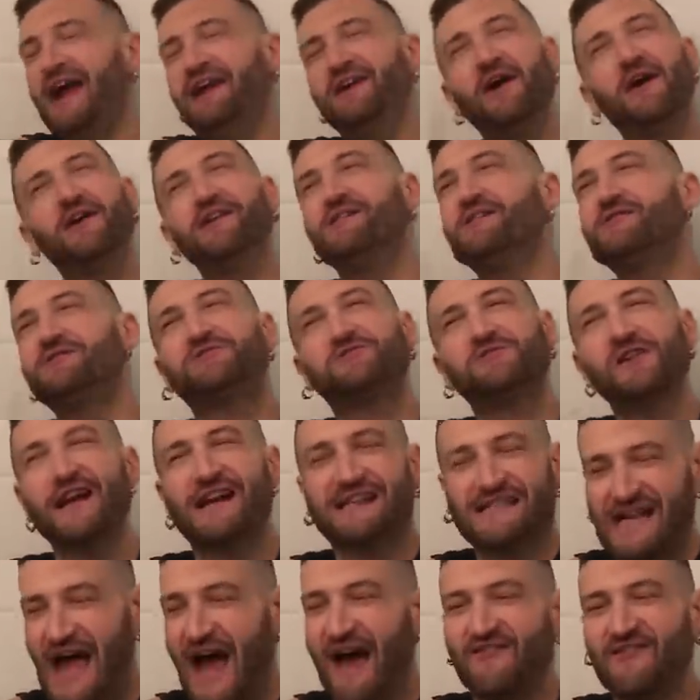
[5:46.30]
I know your
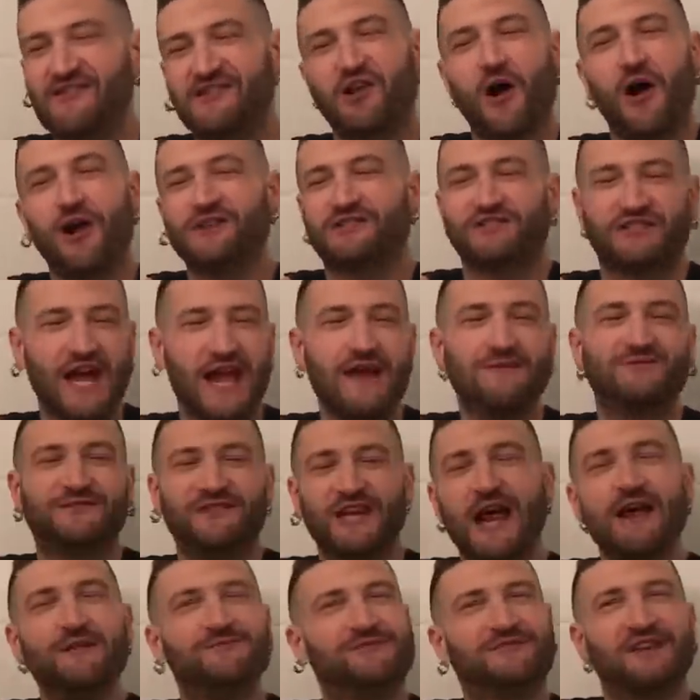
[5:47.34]
tricks, Avatar. Shame,
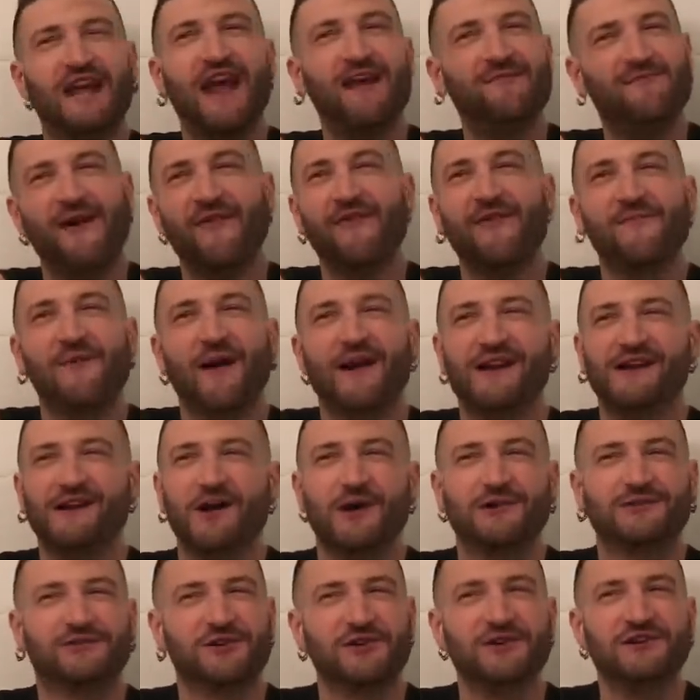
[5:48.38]
shame, shame. Everybody
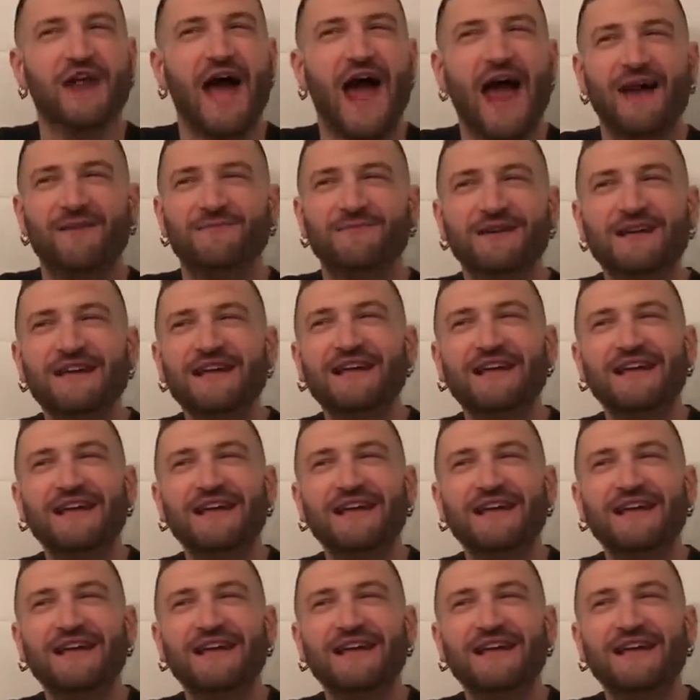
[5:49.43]
knows your name.